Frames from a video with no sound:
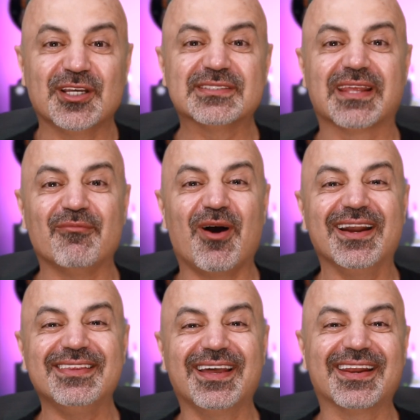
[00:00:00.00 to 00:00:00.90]
Just a
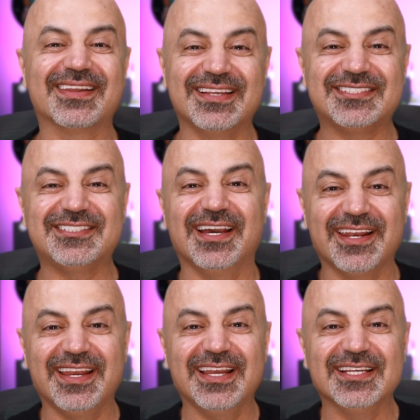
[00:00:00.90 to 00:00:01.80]
reminder, the
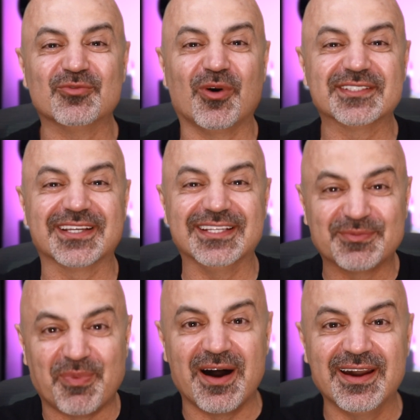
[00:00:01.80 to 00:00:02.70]
series was
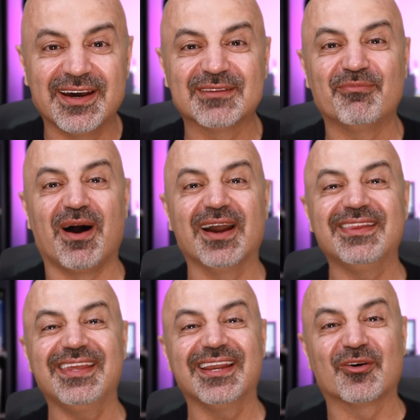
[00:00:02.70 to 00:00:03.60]
inspired by
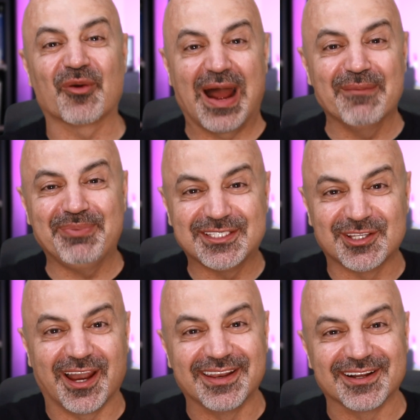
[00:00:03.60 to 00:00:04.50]
the crappy
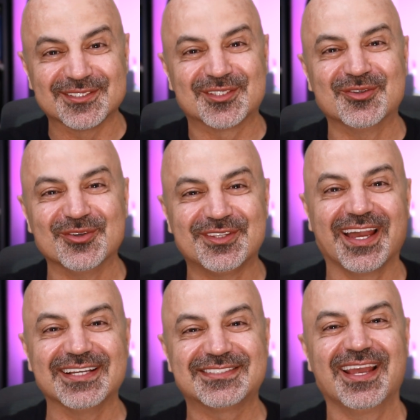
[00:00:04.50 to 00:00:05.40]
channels who
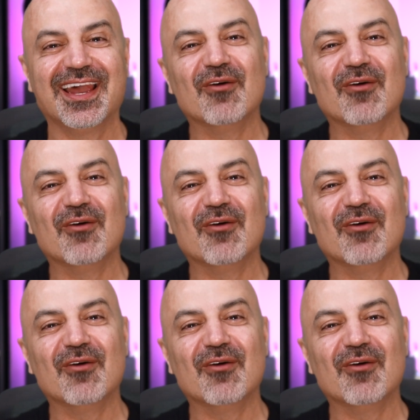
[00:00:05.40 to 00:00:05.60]
test